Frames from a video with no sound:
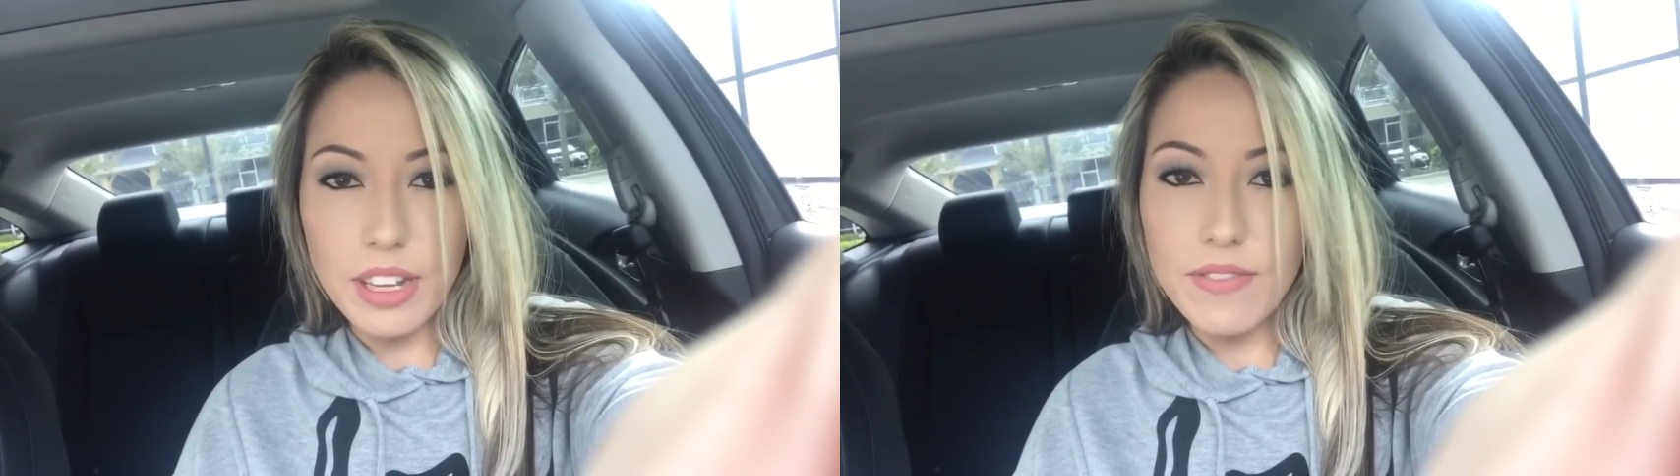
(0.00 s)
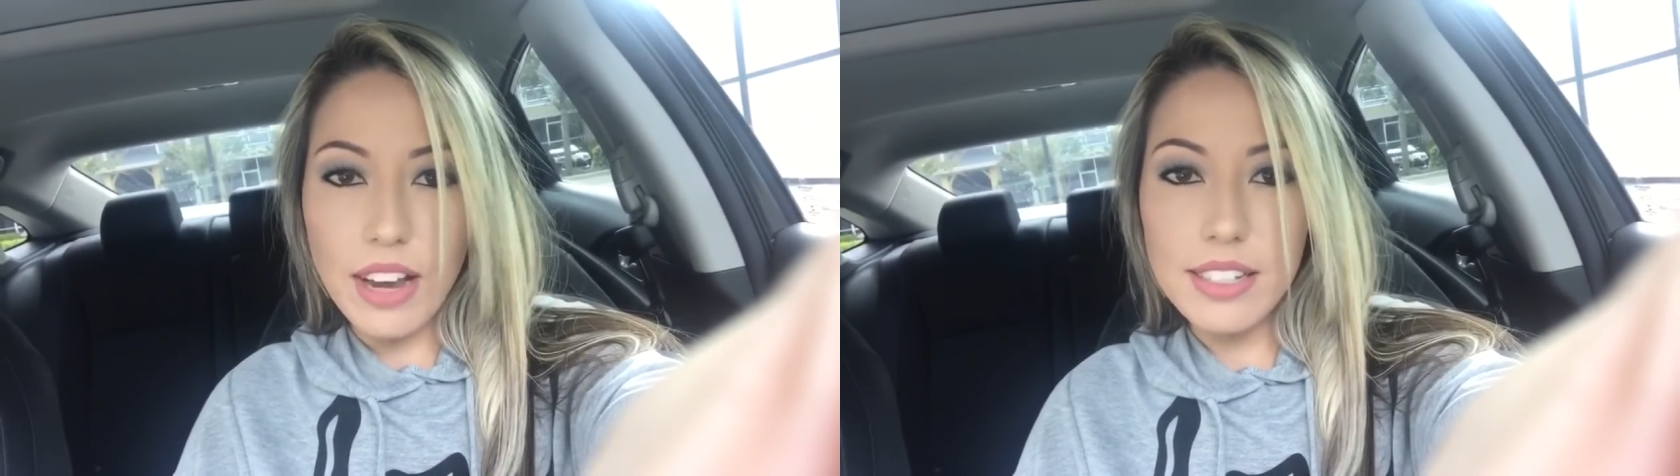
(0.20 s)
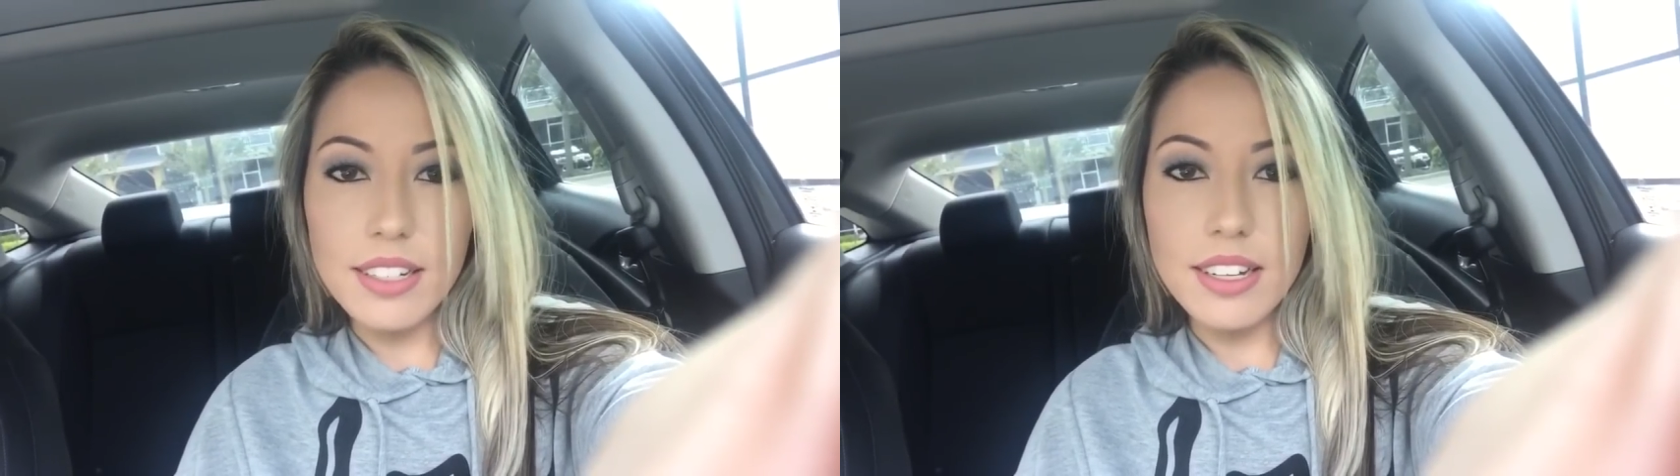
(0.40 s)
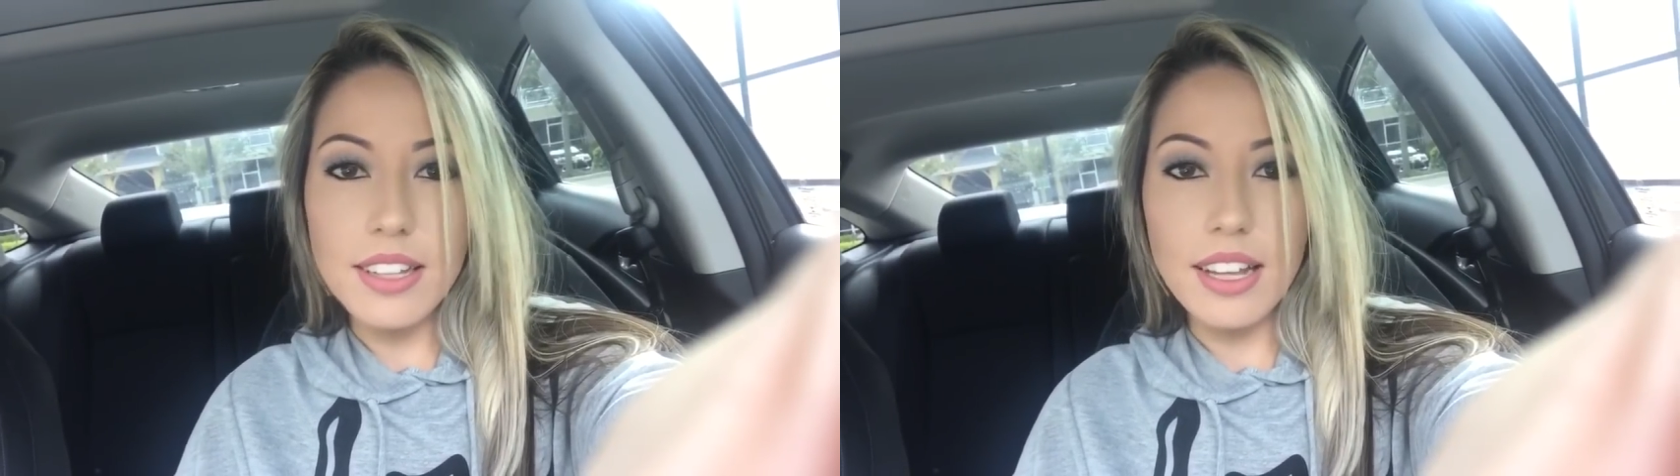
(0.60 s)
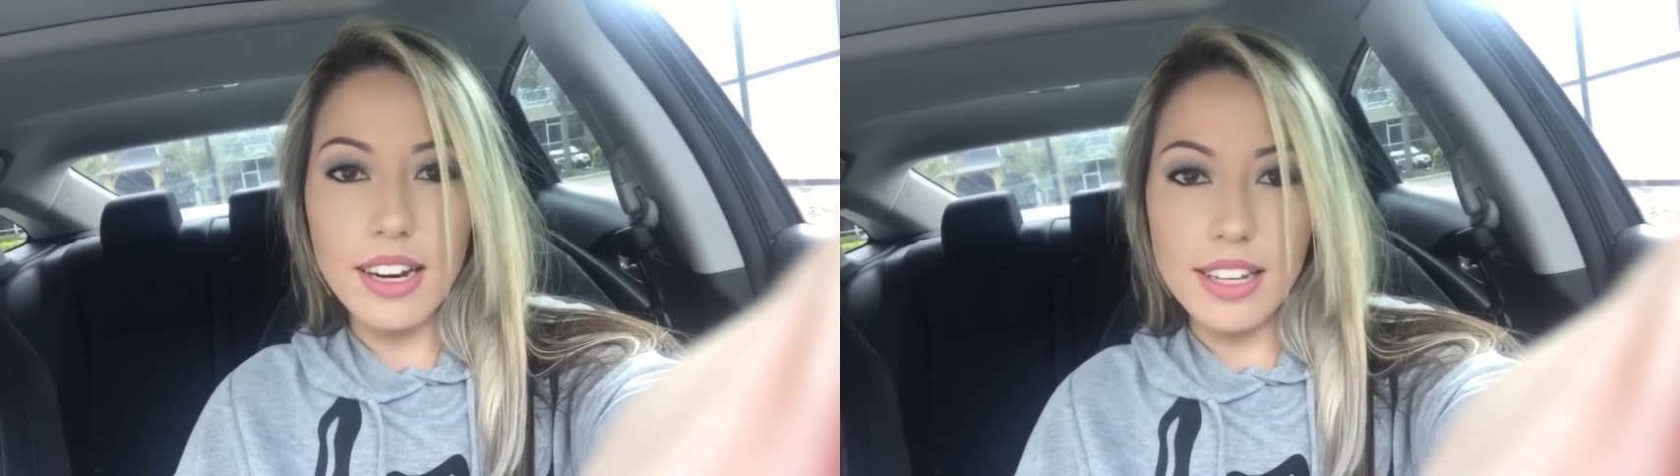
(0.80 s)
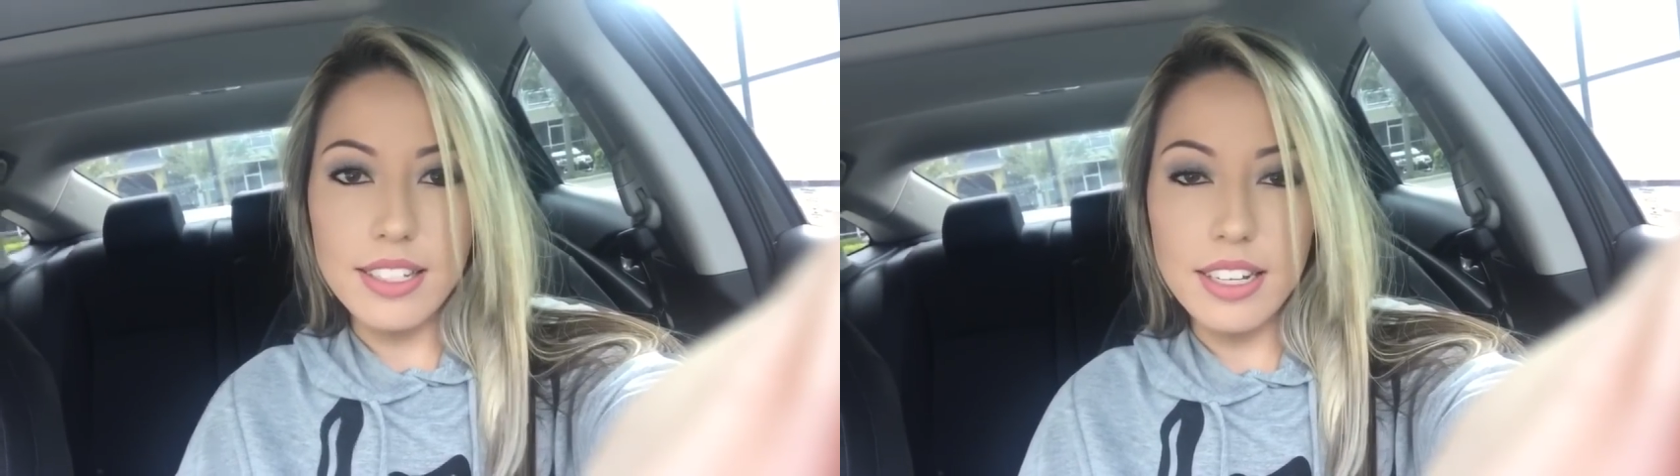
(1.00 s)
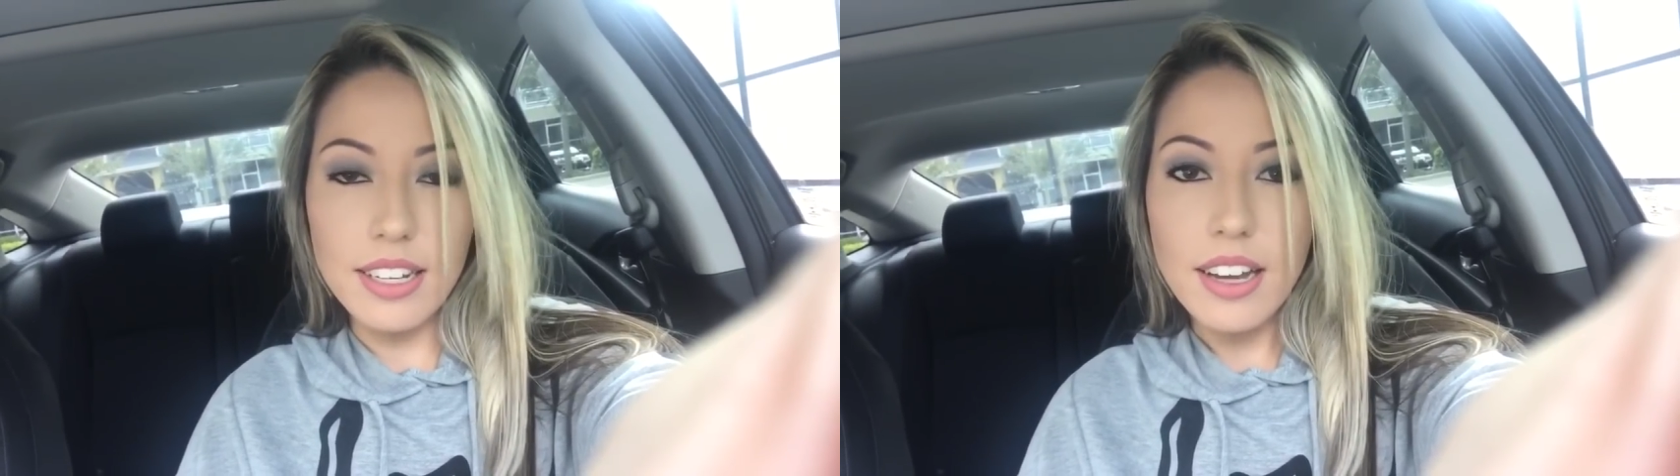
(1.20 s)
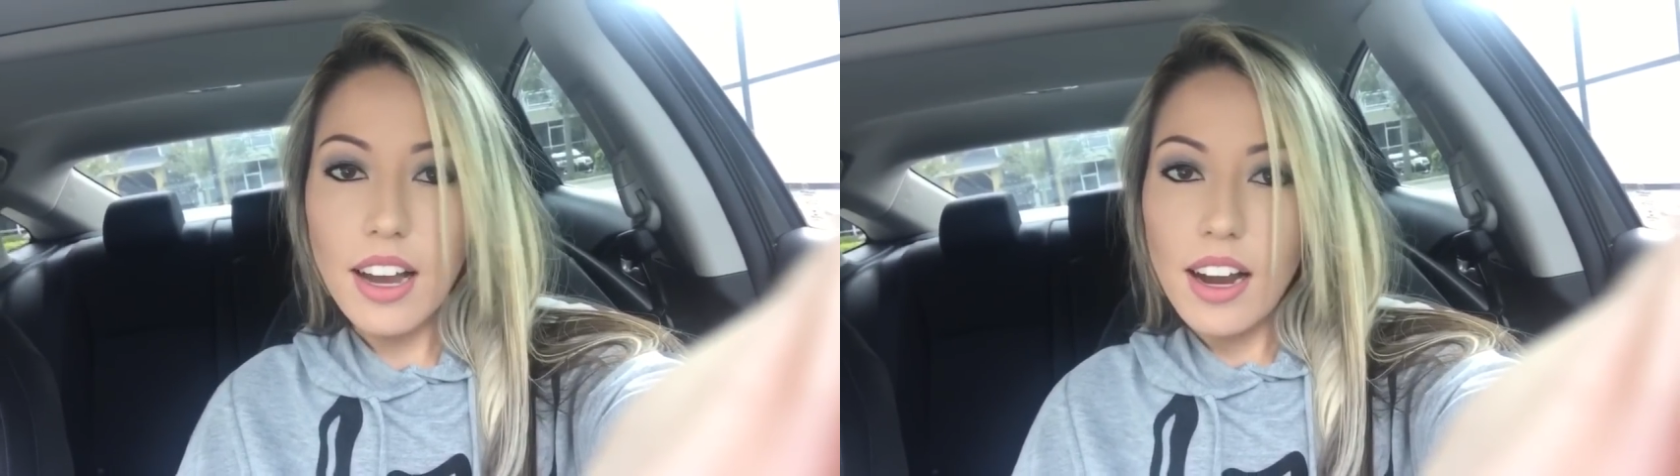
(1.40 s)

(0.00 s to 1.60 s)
invested in that I see